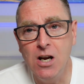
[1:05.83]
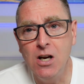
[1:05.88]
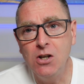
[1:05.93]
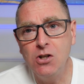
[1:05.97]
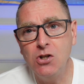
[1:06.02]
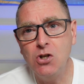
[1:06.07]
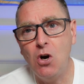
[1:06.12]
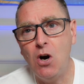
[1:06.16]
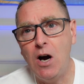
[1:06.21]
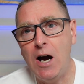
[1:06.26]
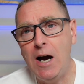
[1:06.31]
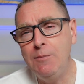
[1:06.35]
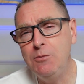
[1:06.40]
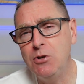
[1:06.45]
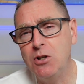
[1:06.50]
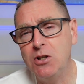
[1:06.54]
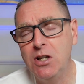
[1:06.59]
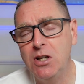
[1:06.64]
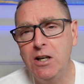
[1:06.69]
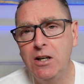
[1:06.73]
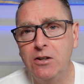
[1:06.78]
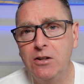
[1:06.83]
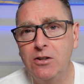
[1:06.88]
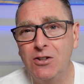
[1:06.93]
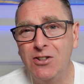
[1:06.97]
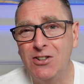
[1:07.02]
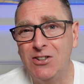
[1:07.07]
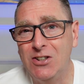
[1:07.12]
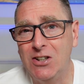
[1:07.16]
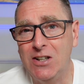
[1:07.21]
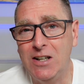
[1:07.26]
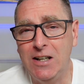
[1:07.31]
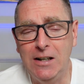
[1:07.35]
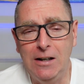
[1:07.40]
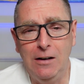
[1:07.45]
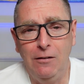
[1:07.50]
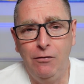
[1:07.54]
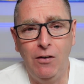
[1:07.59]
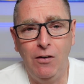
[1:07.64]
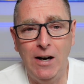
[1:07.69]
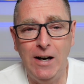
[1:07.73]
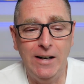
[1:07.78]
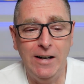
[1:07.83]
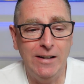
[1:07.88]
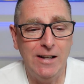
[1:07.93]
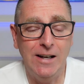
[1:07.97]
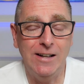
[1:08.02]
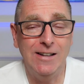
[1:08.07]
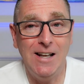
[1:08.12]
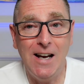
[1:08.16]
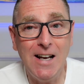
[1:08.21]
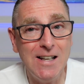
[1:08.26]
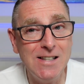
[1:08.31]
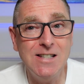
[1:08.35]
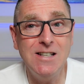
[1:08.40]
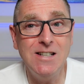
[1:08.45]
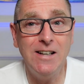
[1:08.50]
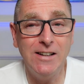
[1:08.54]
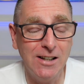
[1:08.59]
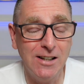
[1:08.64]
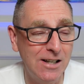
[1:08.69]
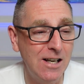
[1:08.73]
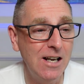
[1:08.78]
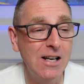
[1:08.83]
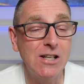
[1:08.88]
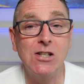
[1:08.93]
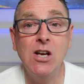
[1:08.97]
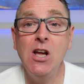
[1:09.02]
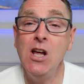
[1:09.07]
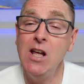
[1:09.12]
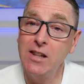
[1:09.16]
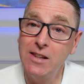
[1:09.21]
So I'm just here to clarify that that's not the case.